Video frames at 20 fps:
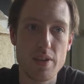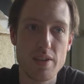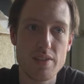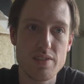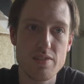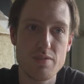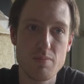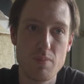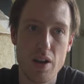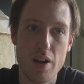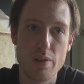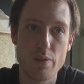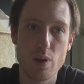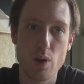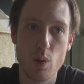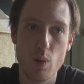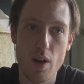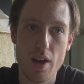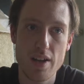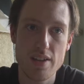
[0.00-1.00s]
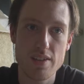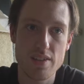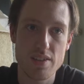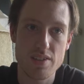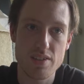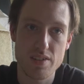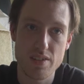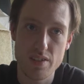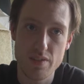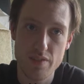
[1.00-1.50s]
peace of mind requires
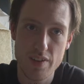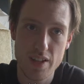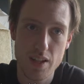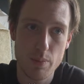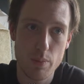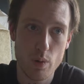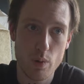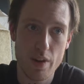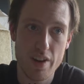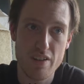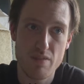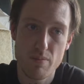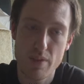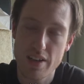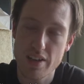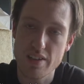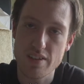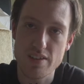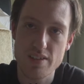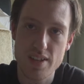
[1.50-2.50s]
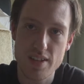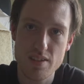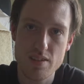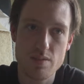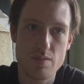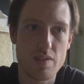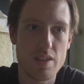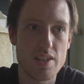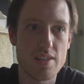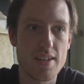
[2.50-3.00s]
us to develop a way of making
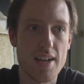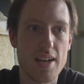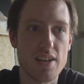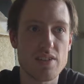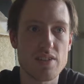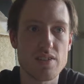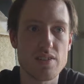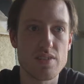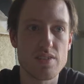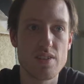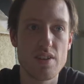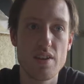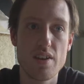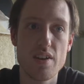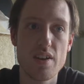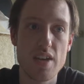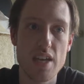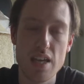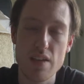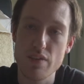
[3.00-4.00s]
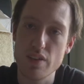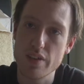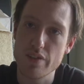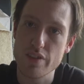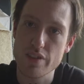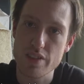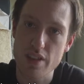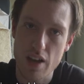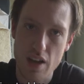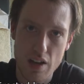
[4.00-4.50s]
sense of these actions, even if
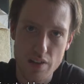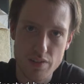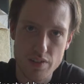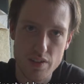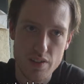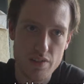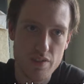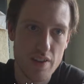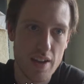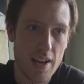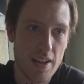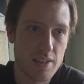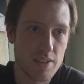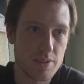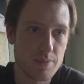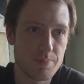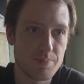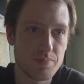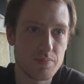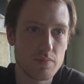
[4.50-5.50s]
it's after the fact.